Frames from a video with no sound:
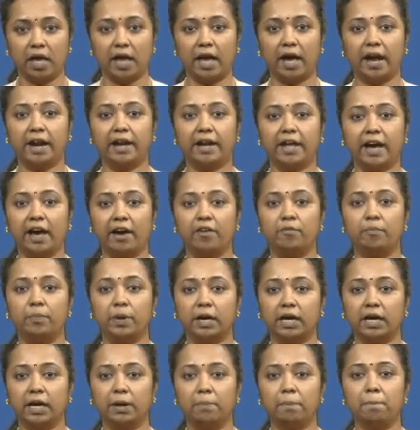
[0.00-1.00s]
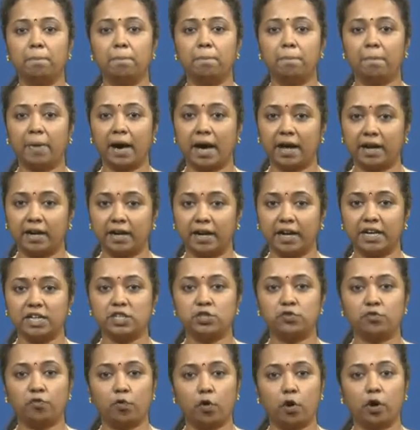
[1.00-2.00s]
and have become
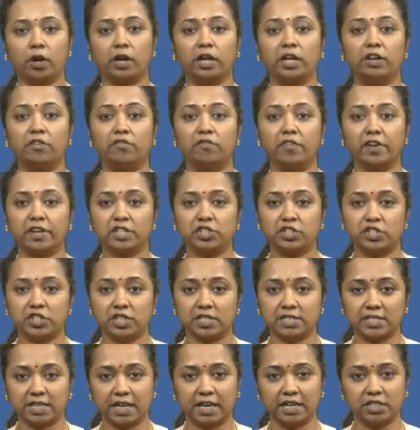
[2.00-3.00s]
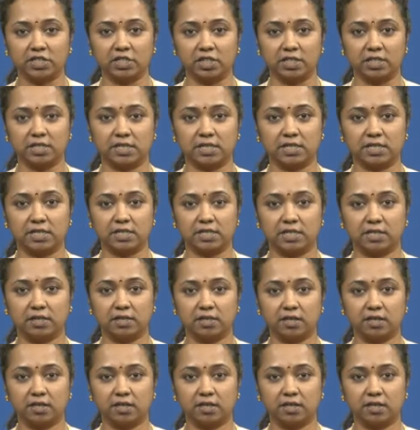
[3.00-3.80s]
paradise for infectious agents.